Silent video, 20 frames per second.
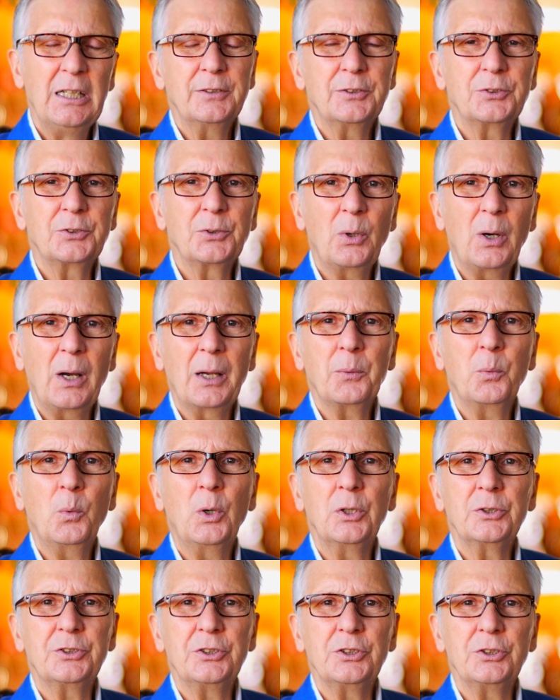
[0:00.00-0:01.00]
so I
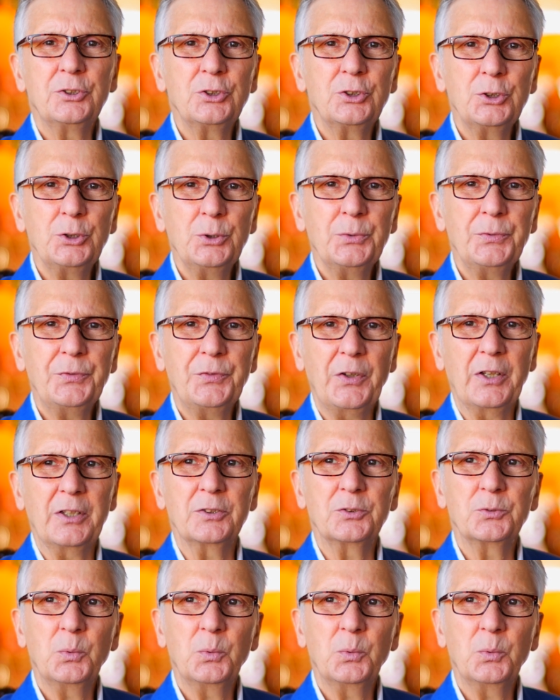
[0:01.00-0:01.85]
wanted two things.